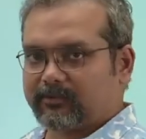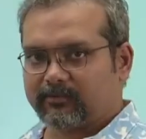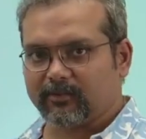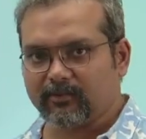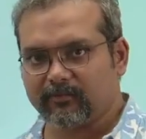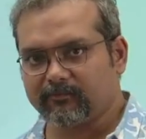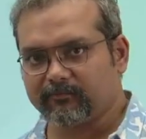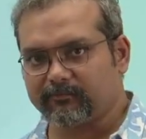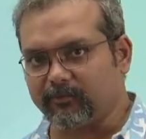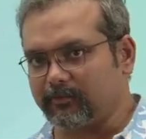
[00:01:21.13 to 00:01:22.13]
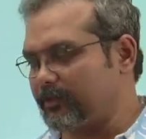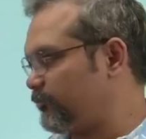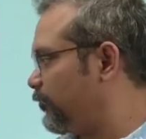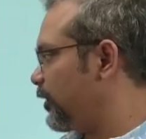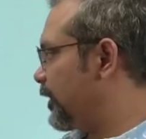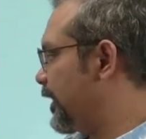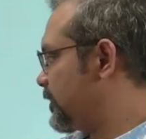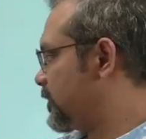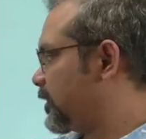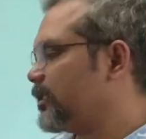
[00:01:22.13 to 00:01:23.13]
So to know a full
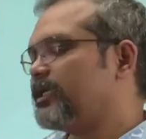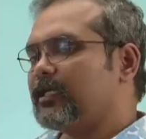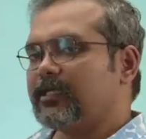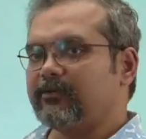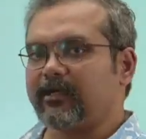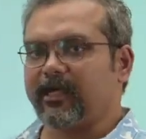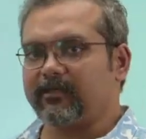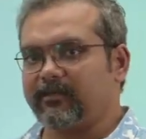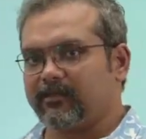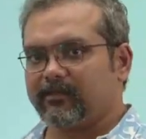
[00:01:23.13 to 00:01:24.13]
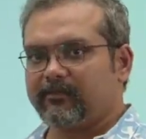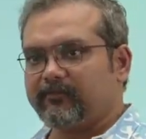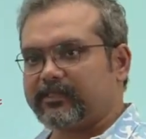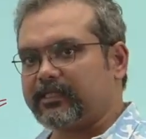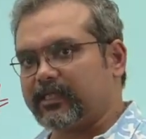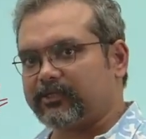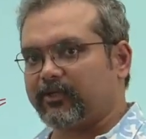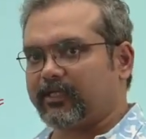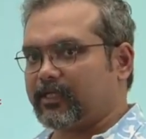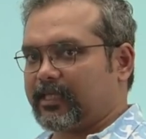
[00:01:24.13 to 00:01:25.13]
list, you can visit or
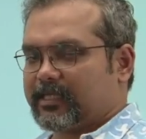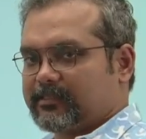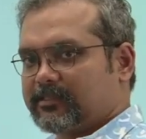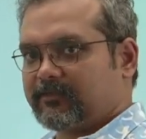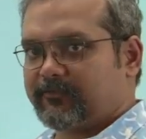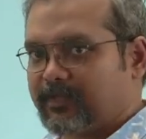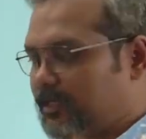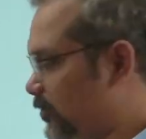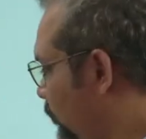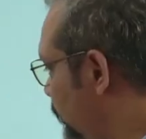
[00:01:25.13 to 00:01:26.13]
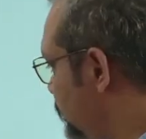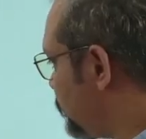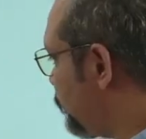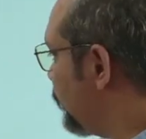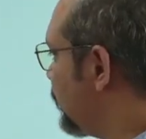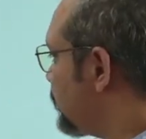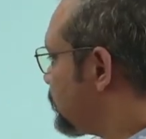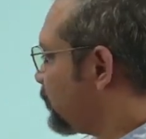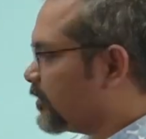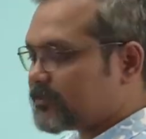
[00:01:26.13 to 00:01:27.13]
join our classes and figure out what is the full list
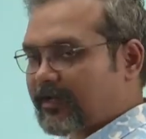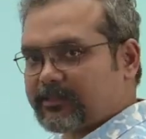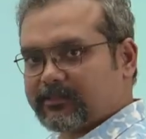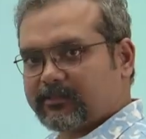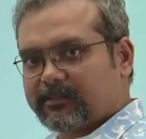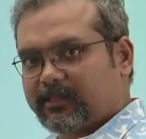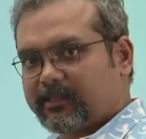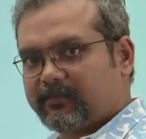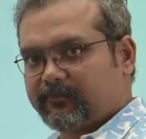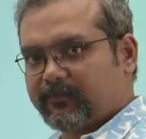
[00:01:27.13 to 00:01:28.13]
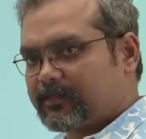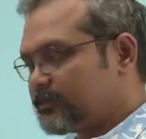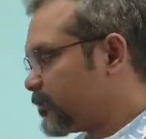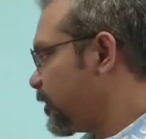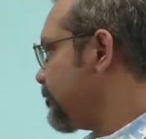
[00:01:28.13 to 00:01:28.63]
of these fractions and their equivalents.